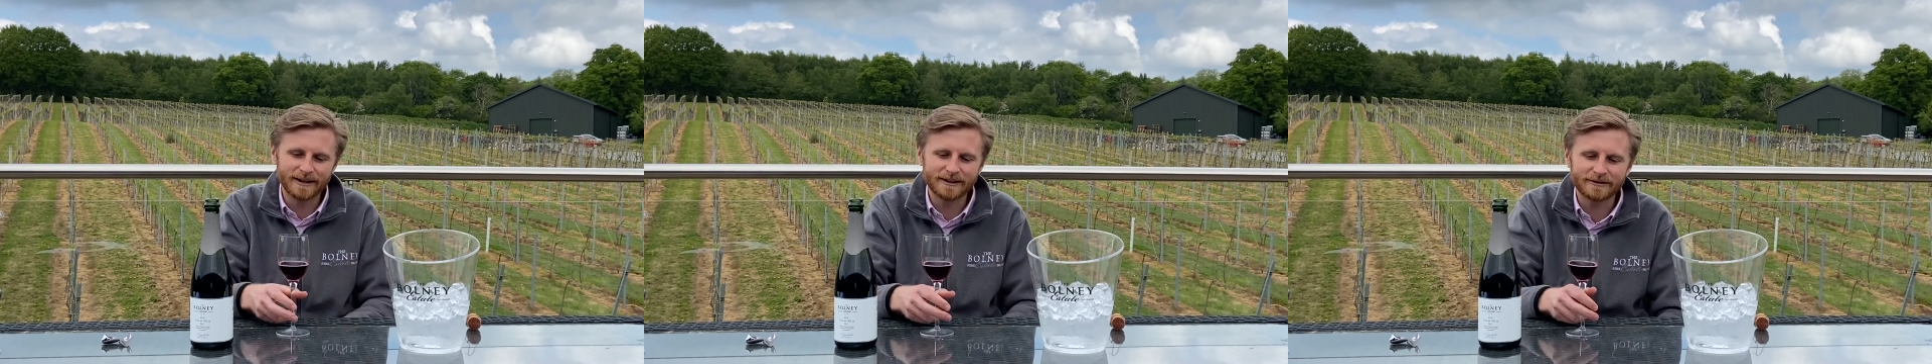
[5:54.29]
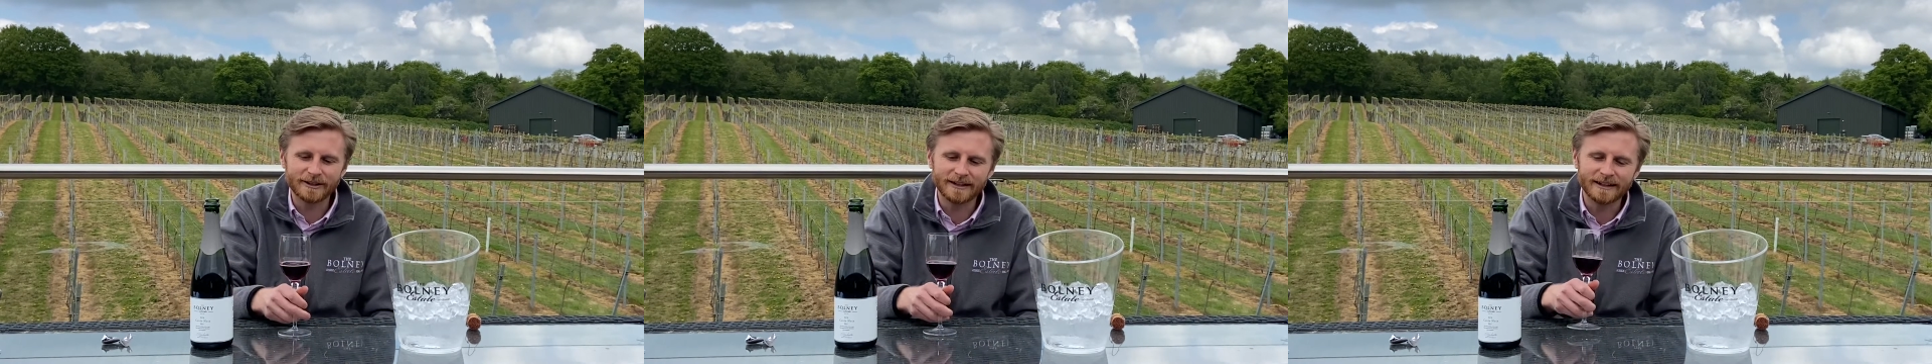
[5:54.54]
It's
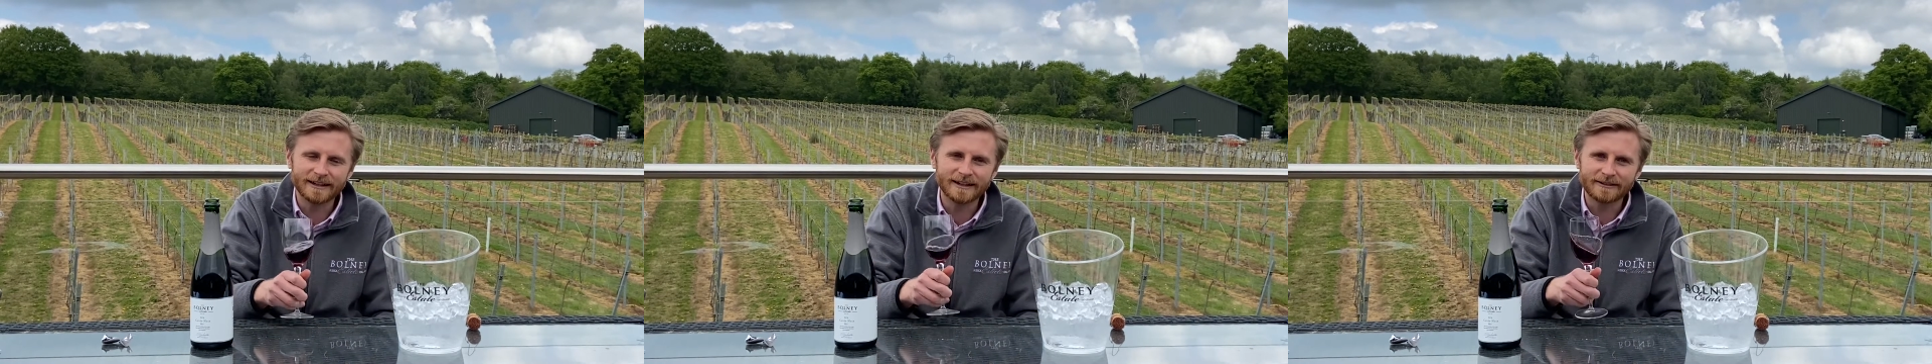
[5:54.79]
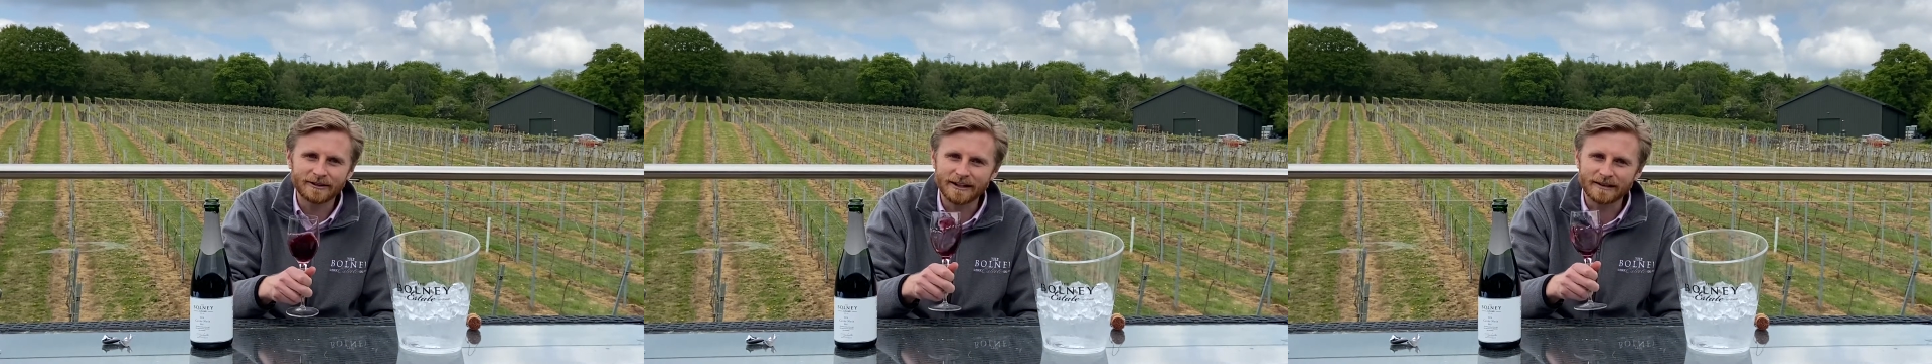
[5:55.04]
really
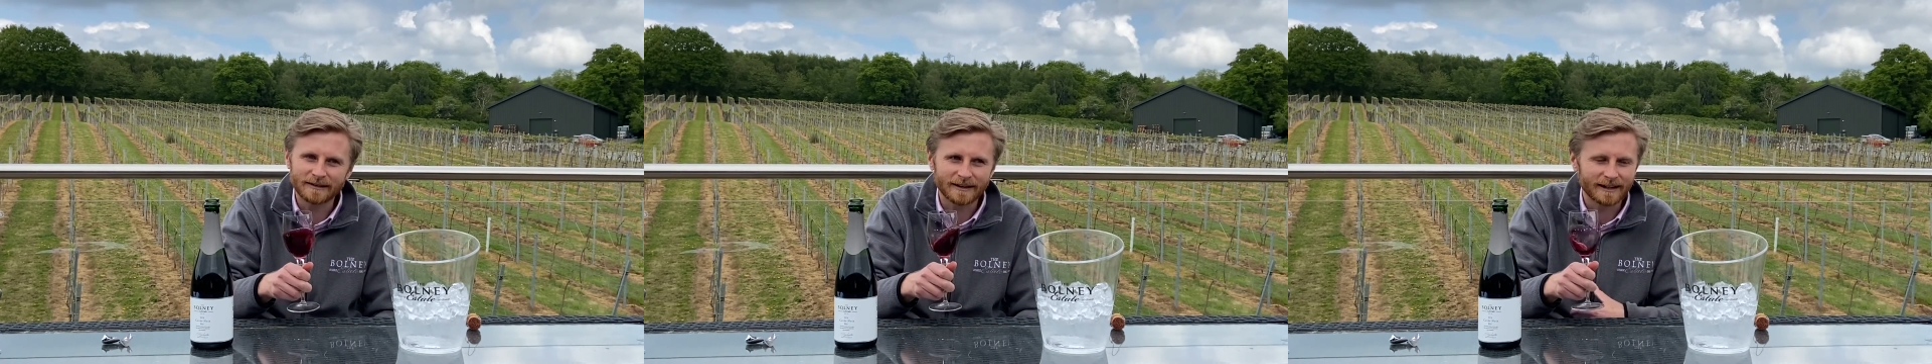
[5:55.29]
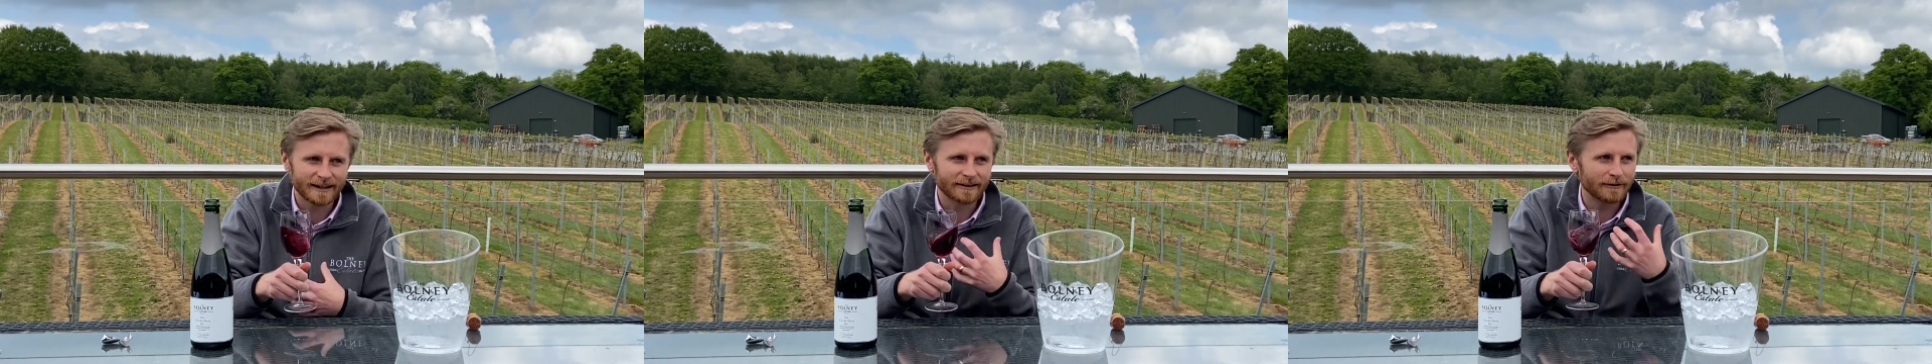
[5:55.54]

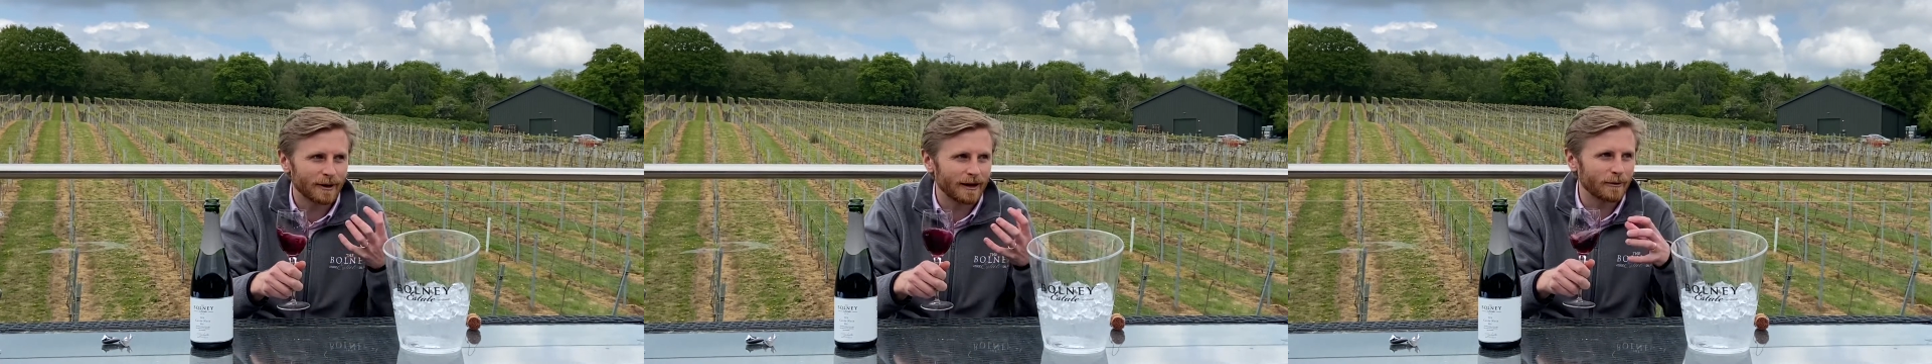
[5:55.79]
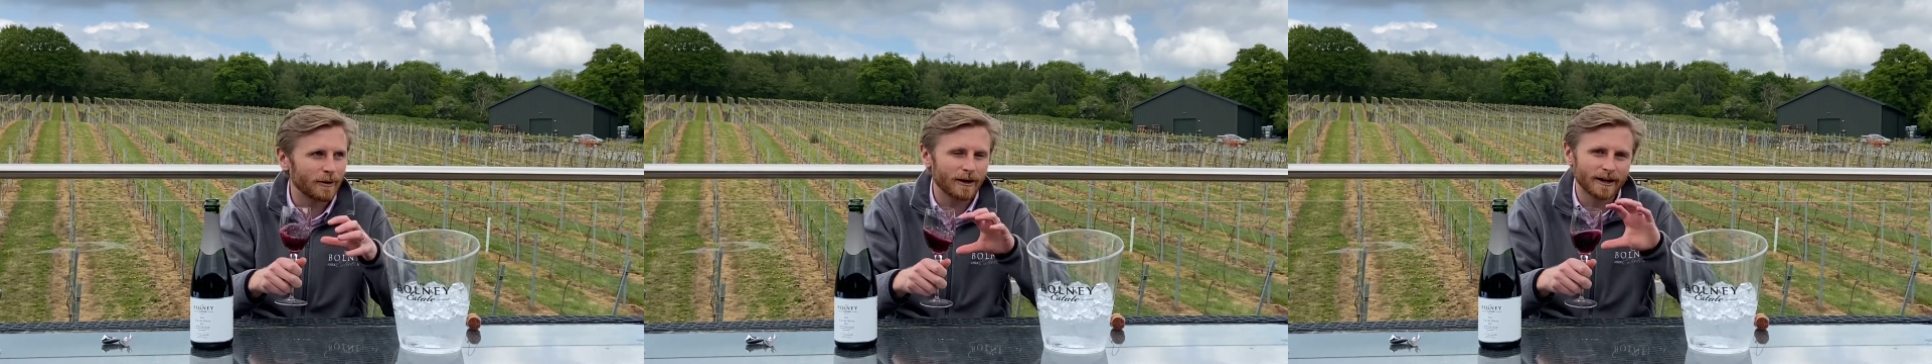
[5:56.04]
thinking, wow,
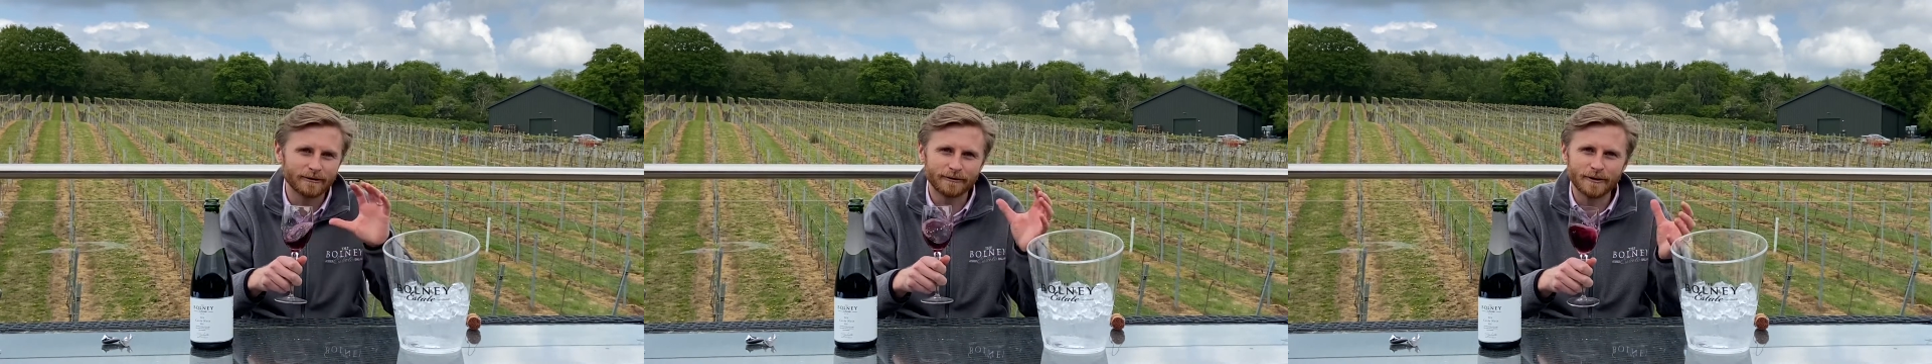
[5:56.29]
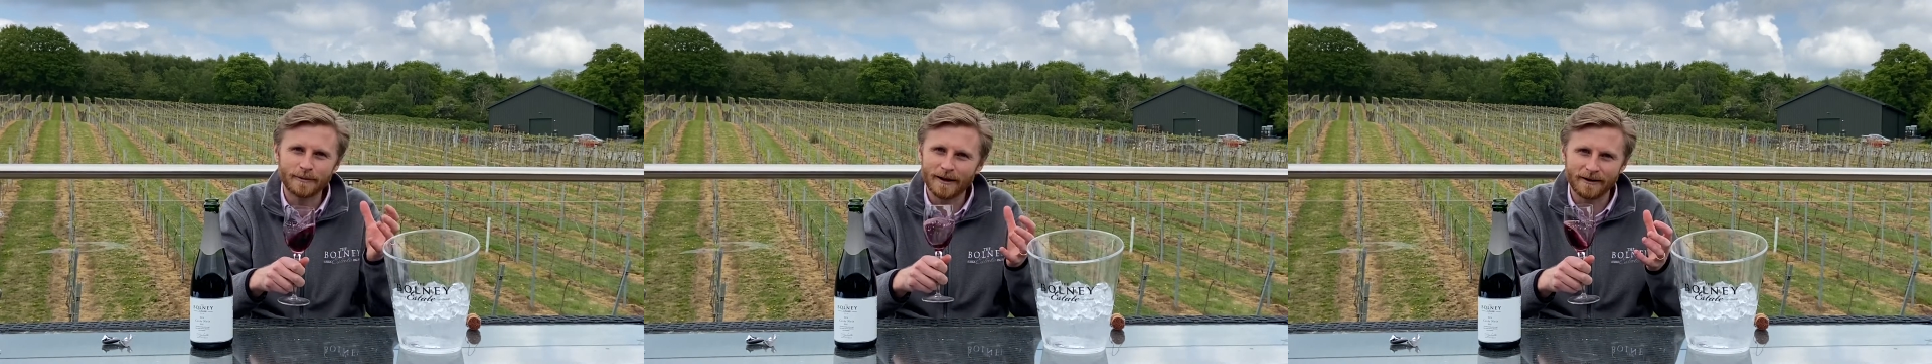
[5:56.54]
what kind of
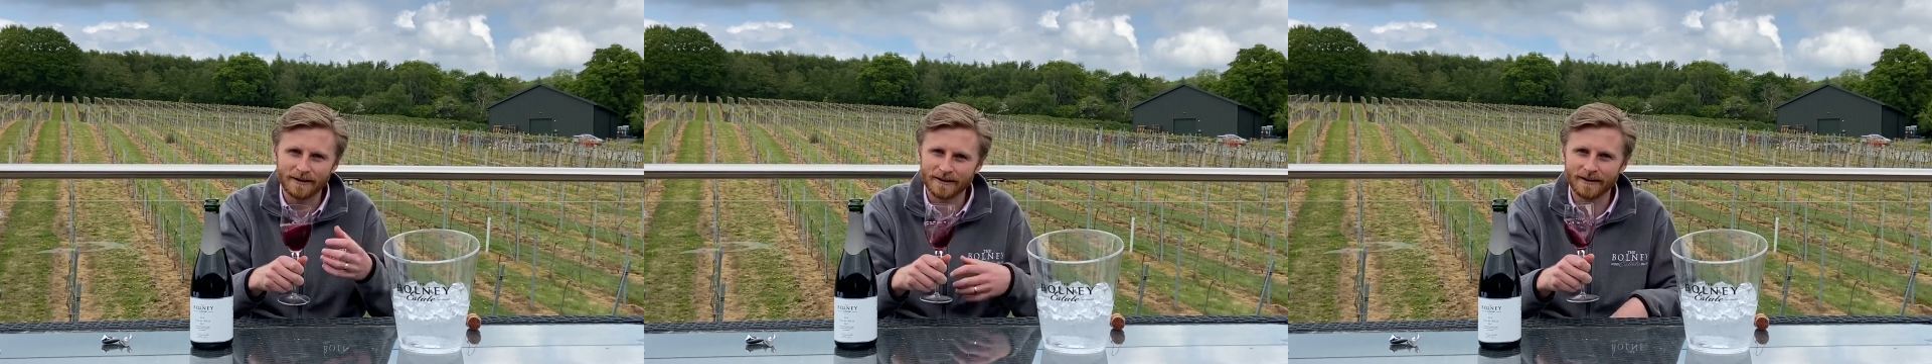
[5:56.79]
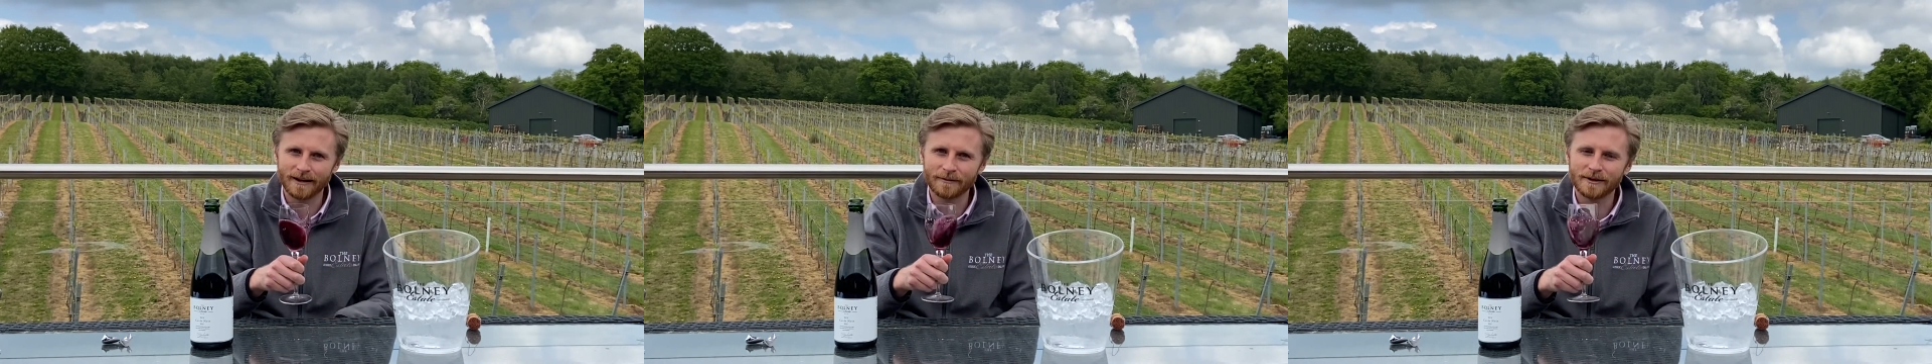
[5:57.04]
food pairing's going
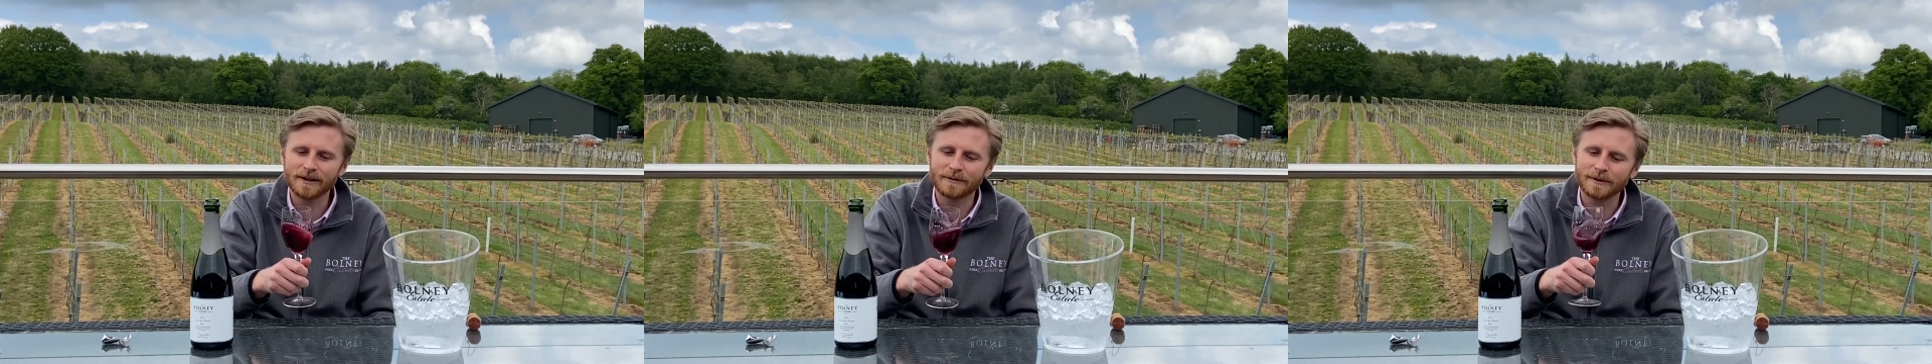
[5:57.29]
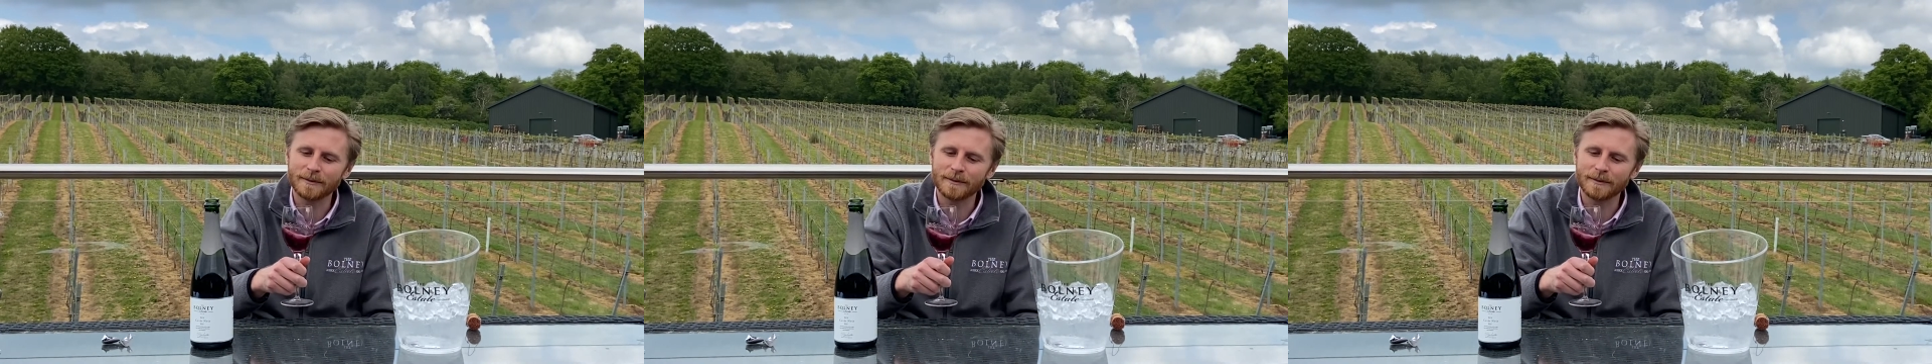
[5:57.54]
to come to